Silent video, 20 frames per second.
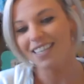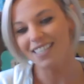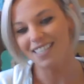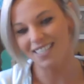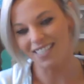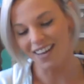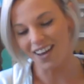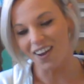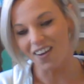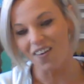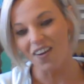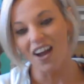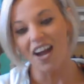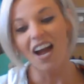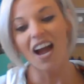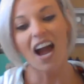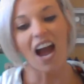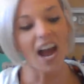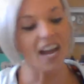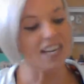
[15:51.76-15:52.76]
So
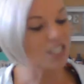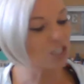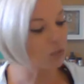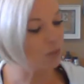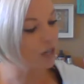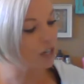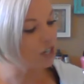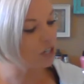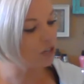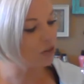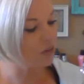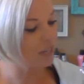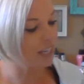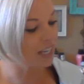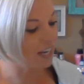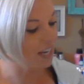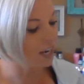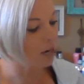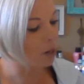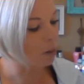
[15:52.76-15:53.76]
I just want to do
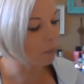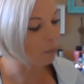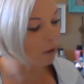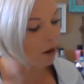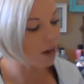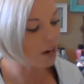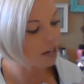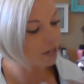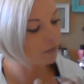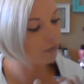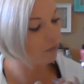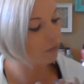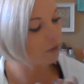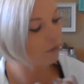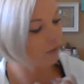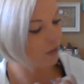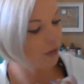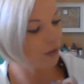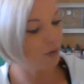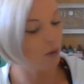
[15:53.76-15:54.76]
again a product
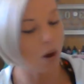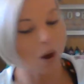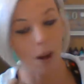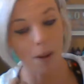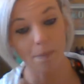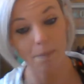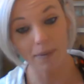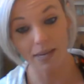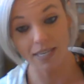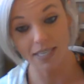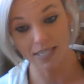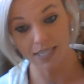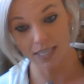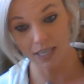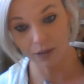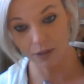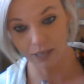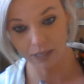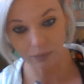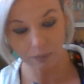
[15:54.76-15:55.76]
review on Mia
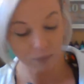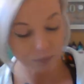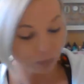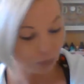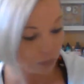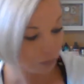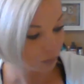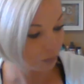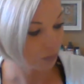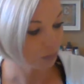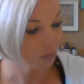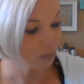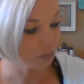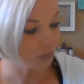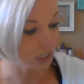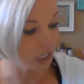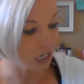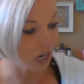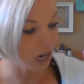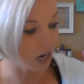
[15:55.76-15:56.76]
Secret.
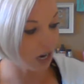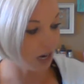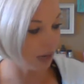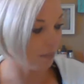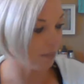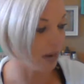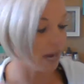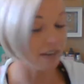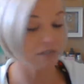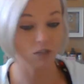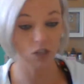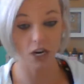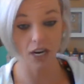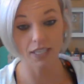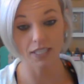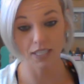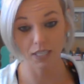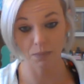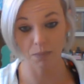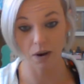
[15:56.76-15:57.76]
Um, I tried
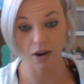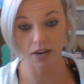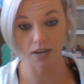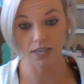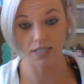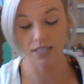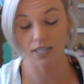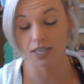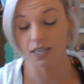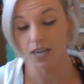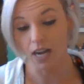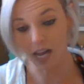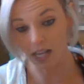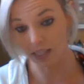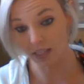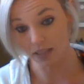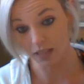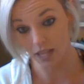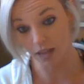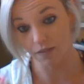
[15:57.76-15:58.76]
these products. I
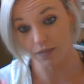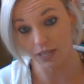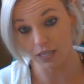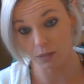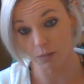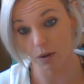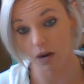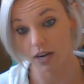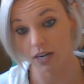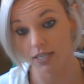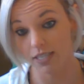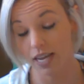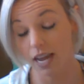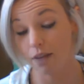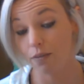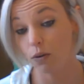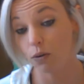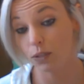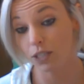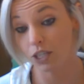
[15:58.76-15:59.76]
love these products. I've
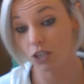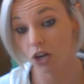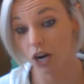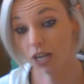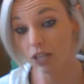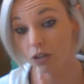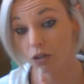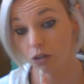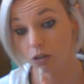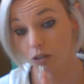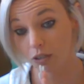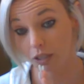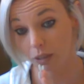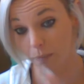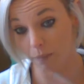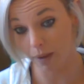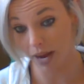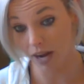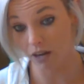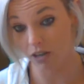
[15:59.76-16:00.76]
only tried their acrylic
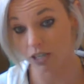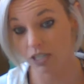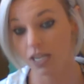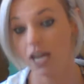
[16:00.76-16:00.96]
powders.